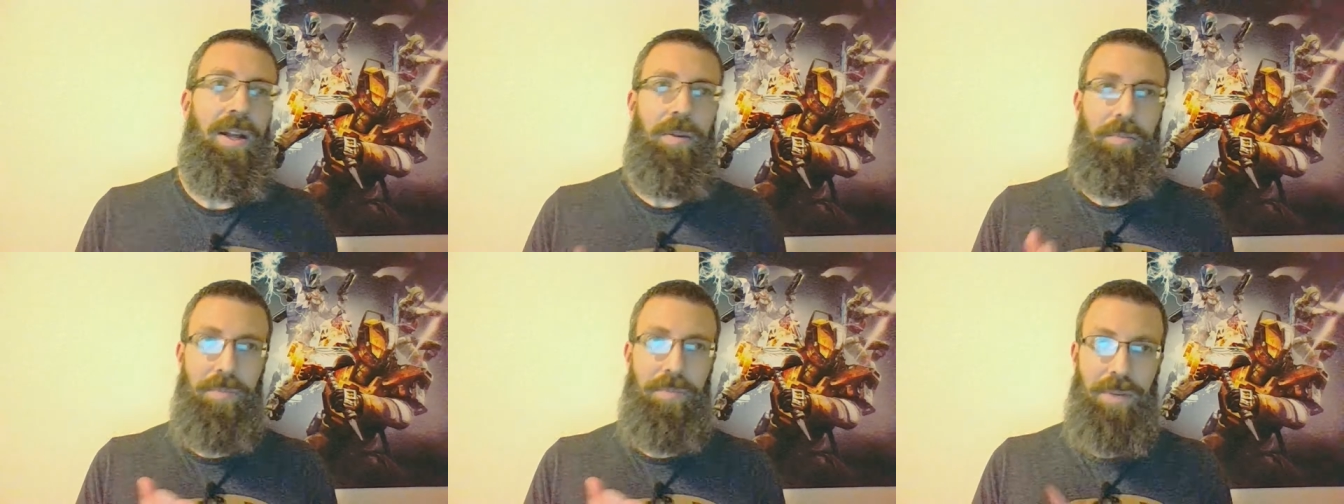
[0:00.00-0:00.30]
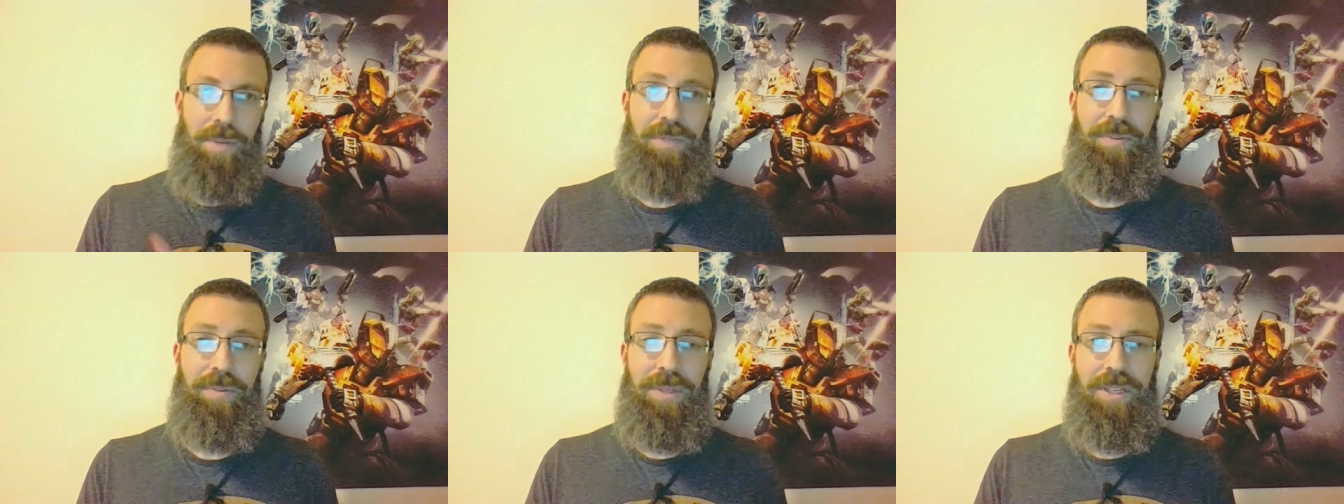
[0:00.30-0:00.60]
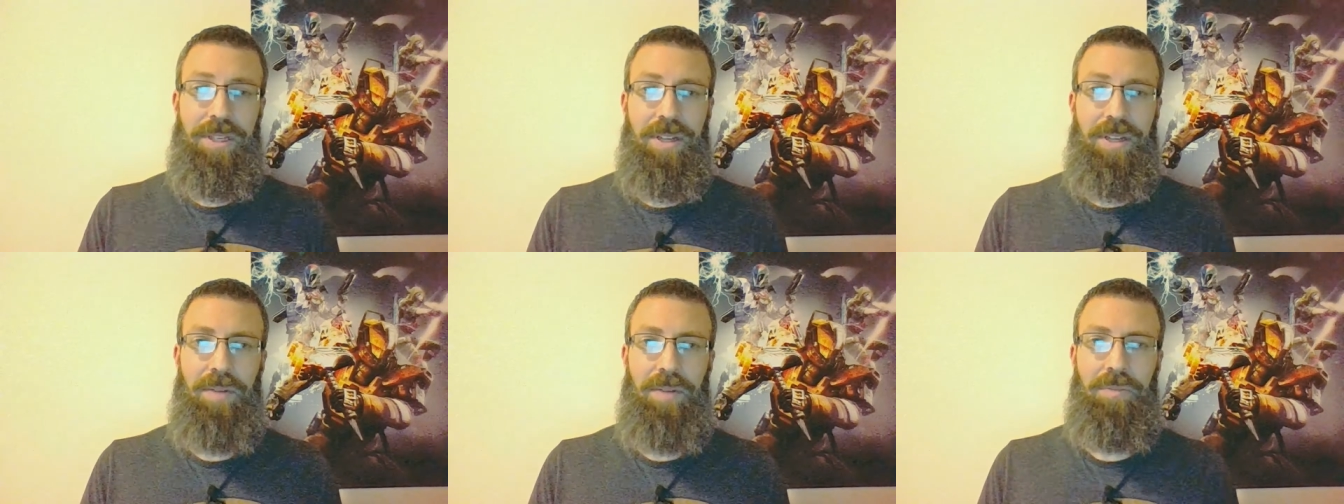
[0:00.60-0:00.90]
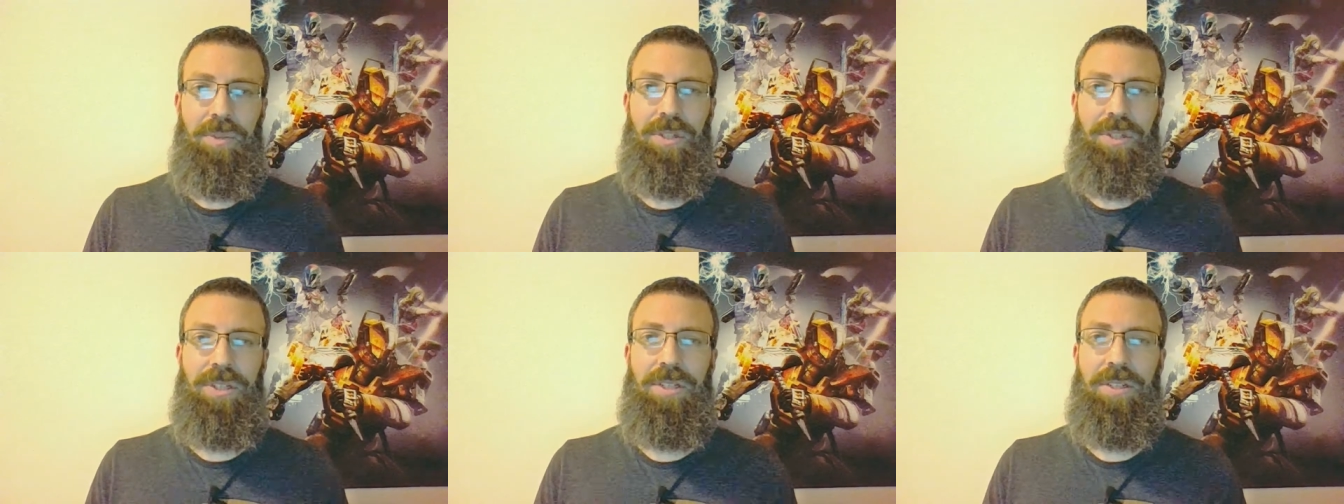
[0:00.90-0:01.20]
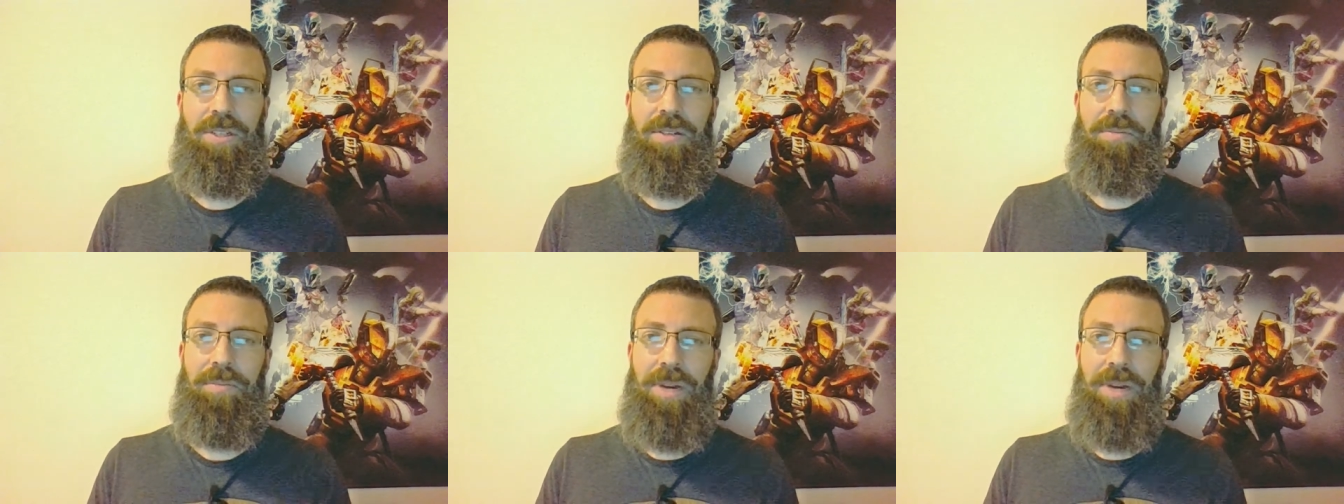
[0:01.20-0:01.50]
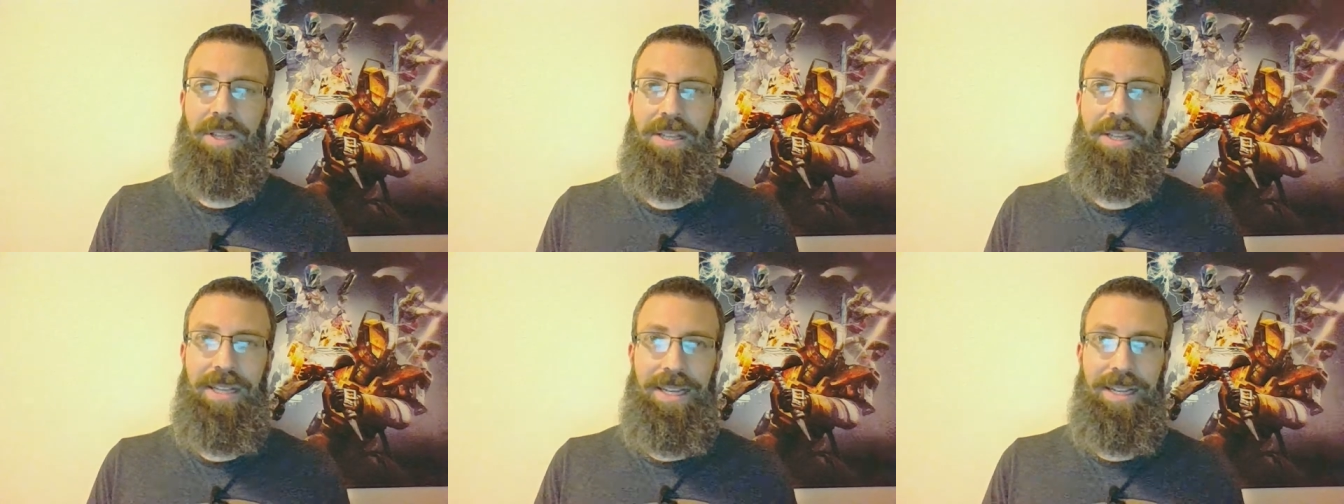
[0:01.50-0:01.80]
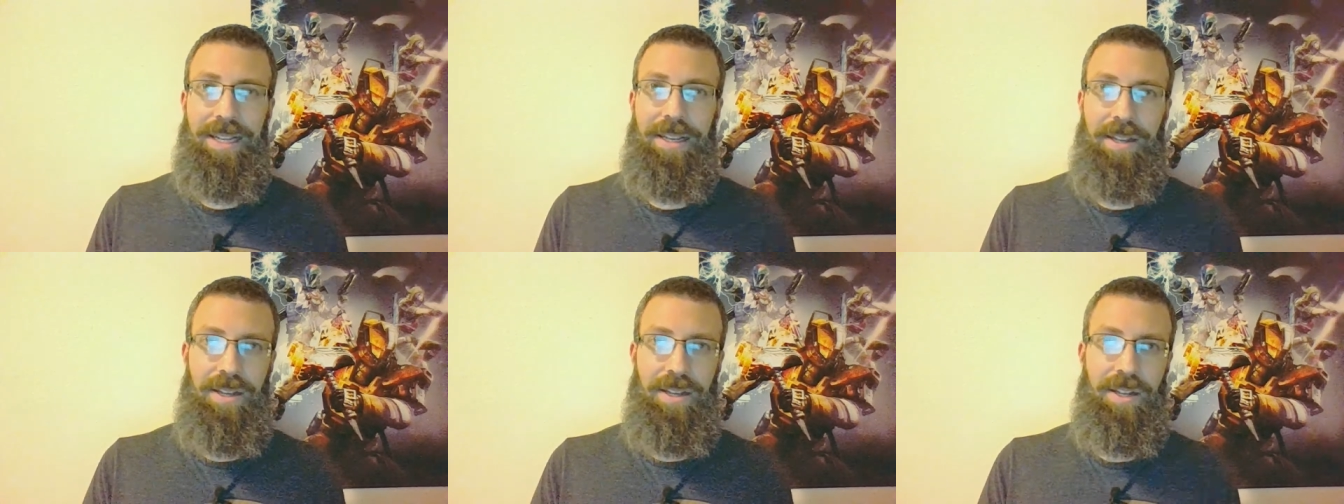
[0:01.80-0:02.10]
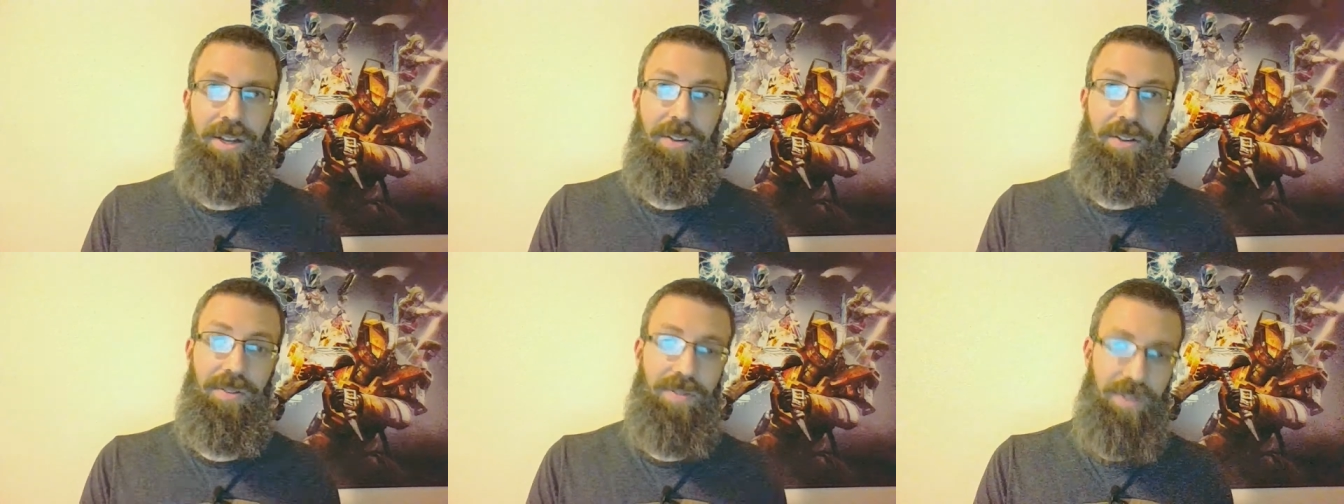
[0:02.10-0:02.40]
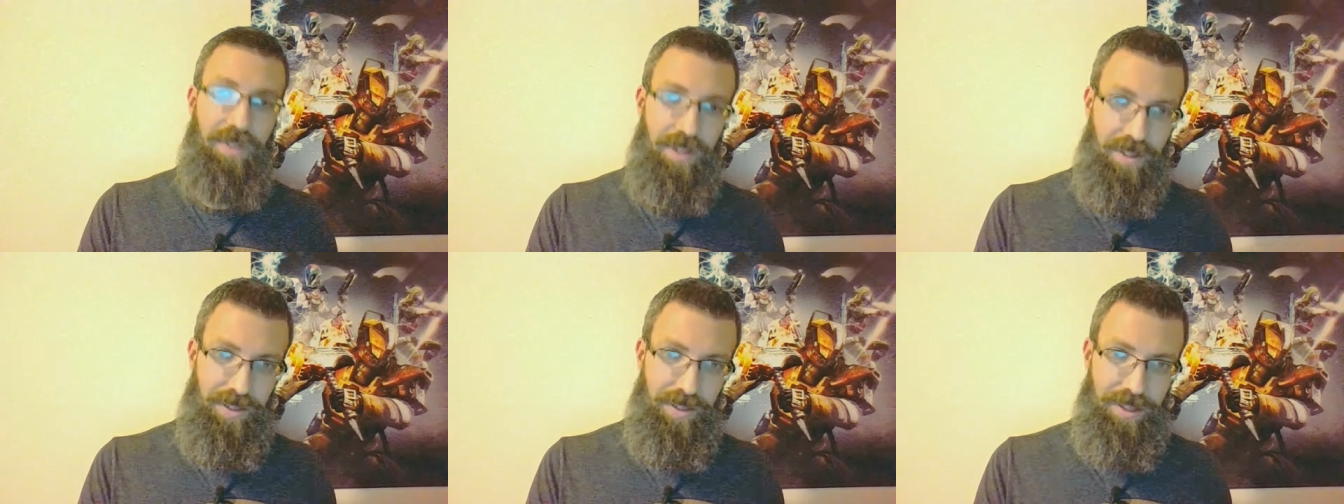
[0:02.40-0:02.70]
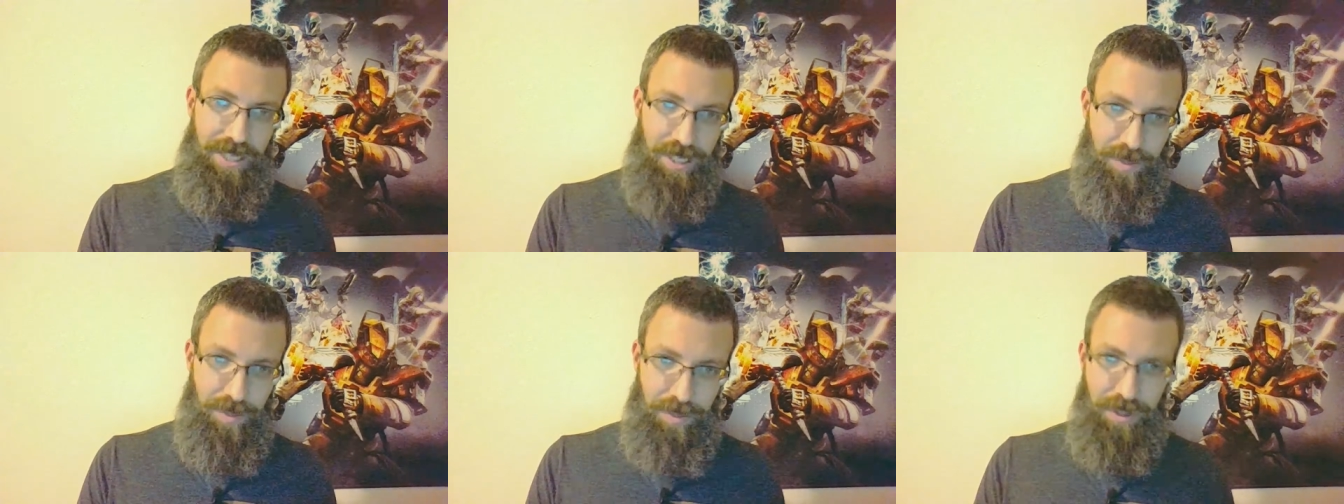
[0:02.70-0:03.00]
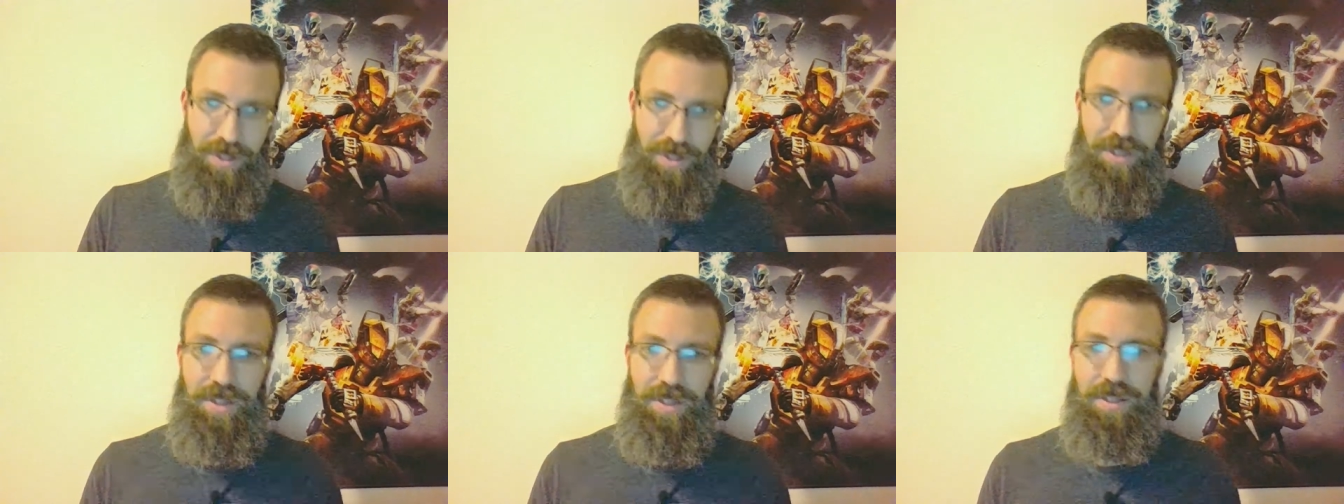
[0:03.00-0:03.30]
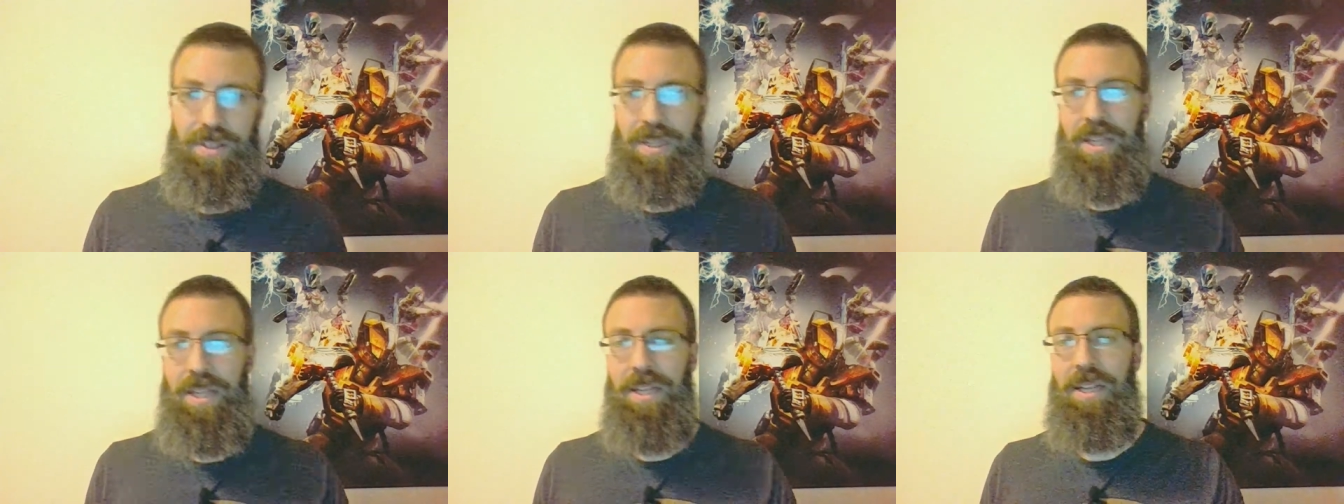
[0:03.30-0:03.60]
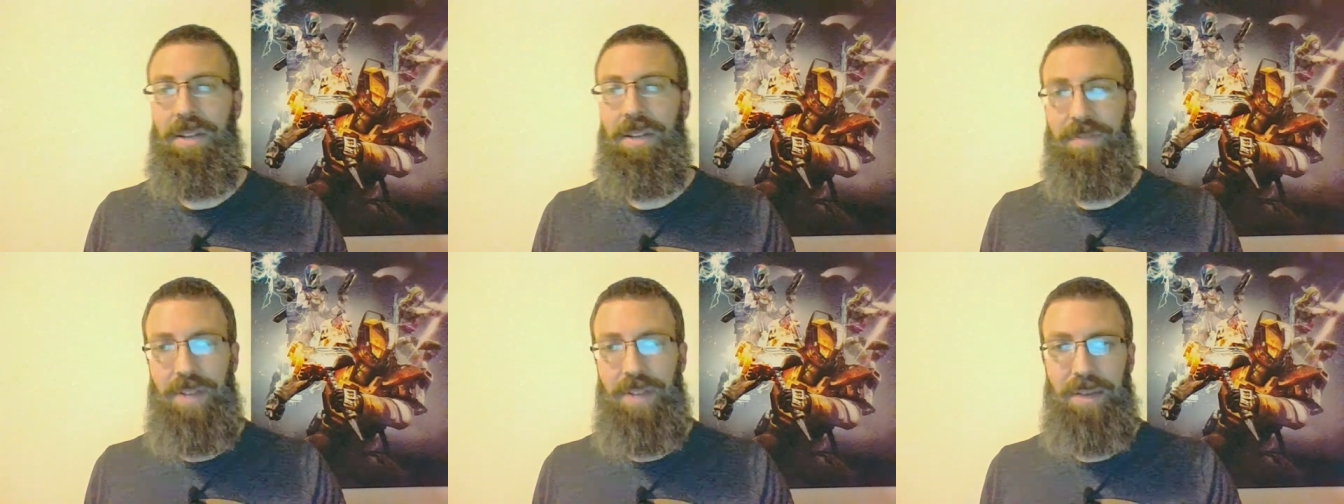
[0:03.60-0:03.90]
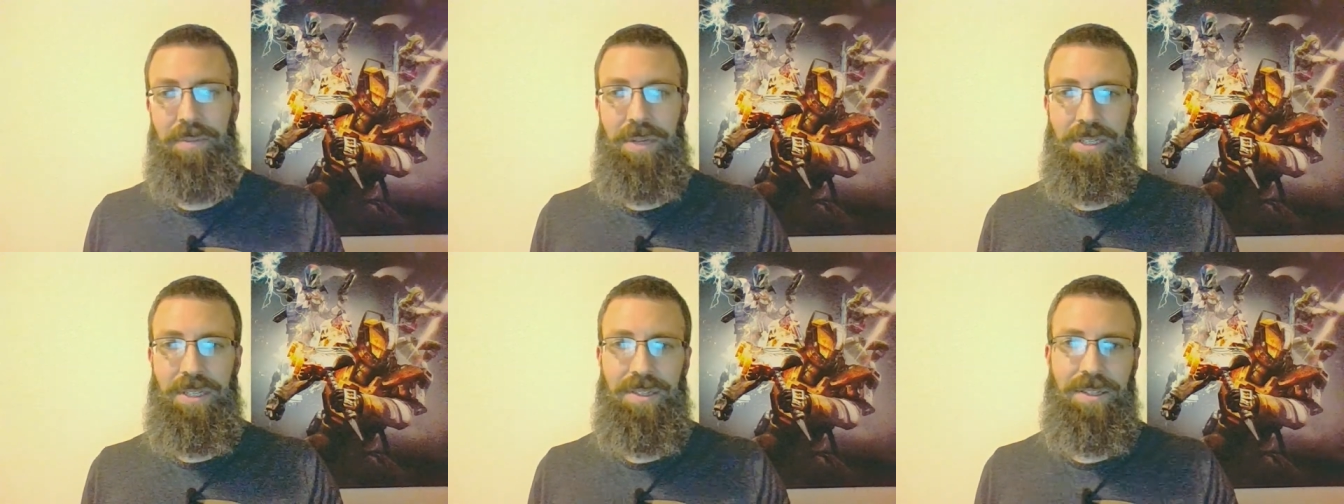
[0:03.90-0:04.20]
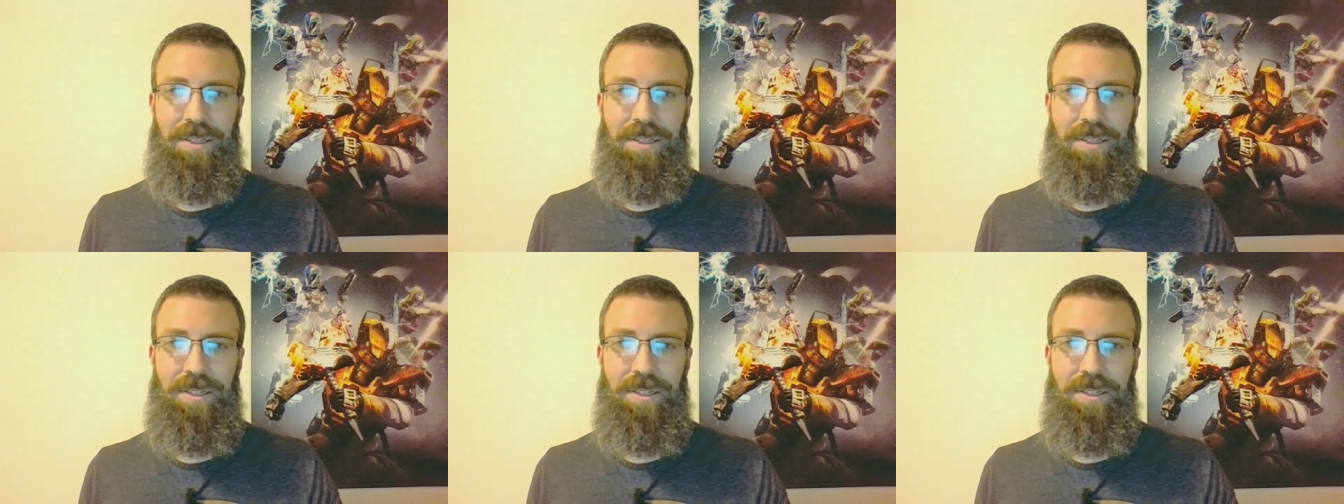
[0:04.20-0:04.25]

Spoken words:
must be accomplished by the end of this book, if that makes